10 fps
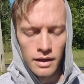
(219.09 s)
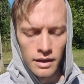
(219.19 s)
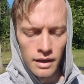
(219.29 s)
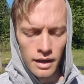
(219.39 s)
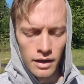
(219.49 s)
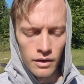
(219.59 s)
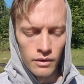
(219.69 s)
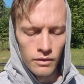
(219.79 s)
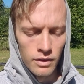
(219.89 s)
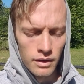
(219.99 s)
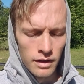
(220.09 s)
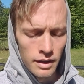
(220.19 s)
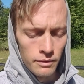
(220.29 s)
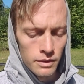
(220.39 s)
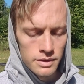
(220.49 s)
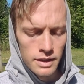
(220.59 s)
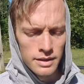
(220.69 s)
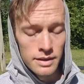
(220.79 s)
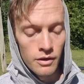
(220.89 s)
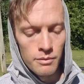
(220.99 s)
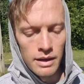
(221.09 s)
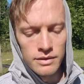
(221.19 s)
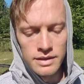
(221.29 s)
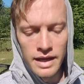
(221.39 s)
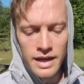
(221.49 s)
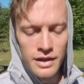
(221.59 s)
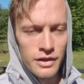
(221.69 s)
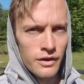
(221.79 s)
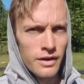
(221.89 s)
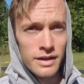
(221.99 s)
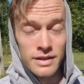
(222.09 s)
how it wasn't until about day 30,